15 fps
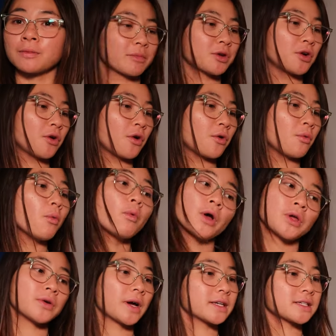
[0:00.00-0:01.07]
Let me know
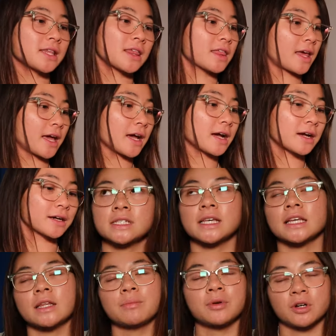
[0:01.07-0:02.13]
what you guys think. This is
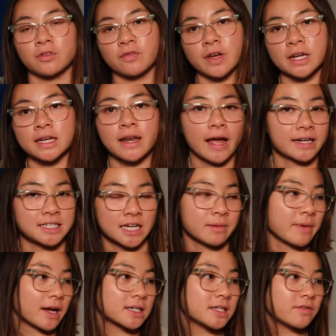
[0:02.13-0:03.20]
like the perfect
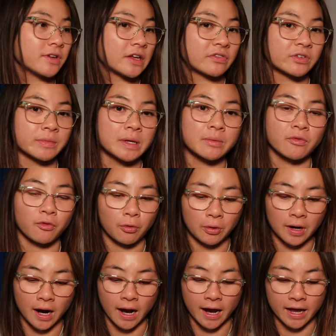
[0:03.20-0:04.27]
nighttime activity for me
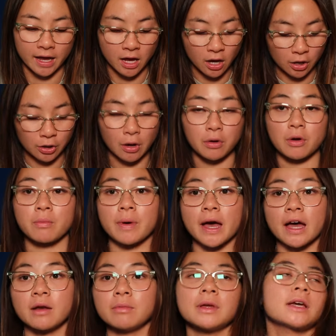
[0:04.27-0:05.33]
before I go to
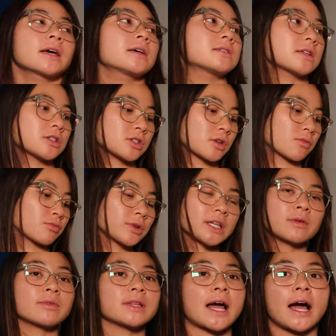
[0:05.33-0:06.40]
bed because it's
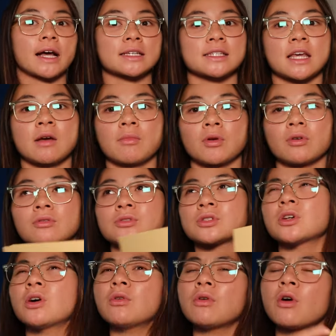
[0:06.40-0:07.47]
really relaxing, but
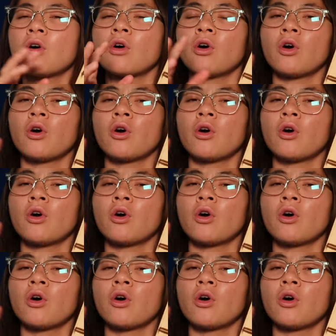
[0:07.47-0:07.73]
also